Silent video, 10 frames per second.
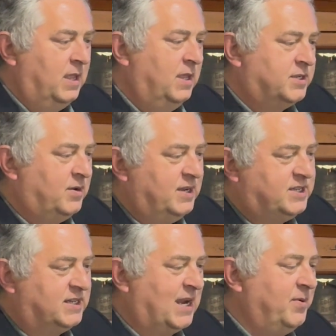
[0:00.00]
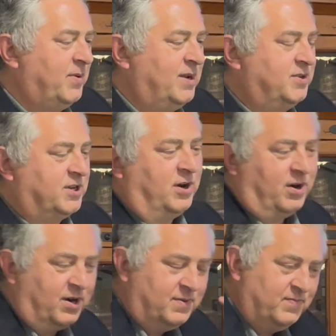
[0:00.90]
So he says everyone who's
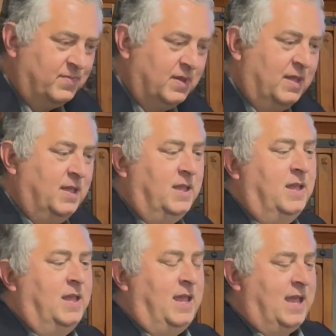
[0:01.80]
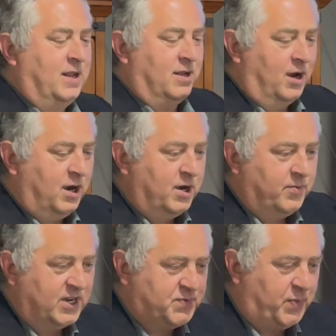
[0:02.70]
heard and learned
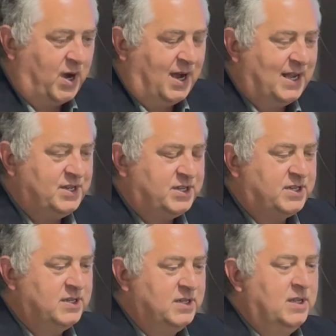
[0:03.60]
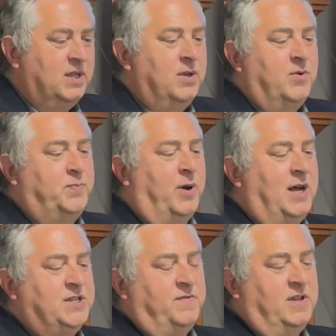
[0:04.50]
responds with
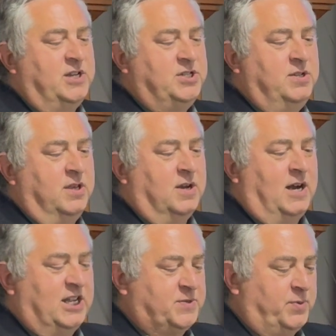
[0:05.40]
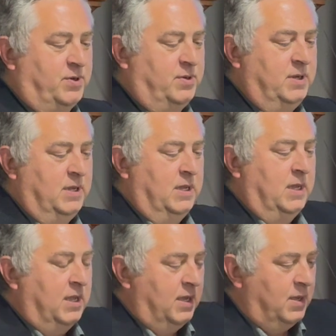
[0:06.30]
positive volition to the gospel,
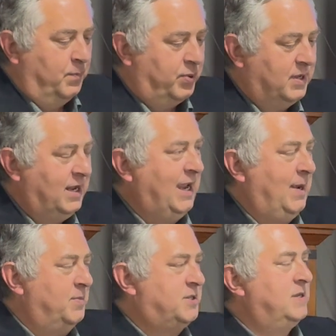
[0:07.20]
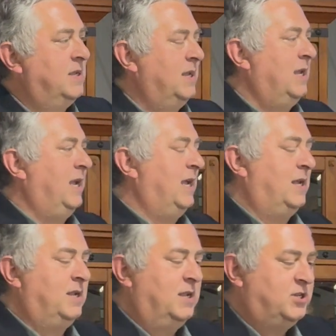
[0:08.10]
believes
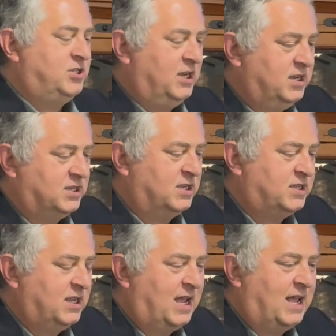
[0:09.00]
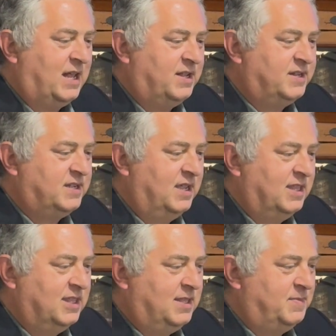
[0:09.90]
in Jesus as
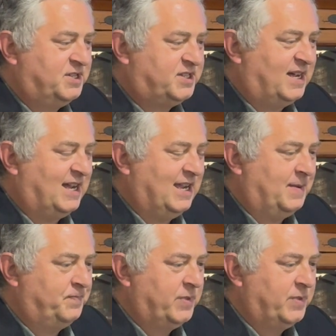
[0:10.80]
the Messiah.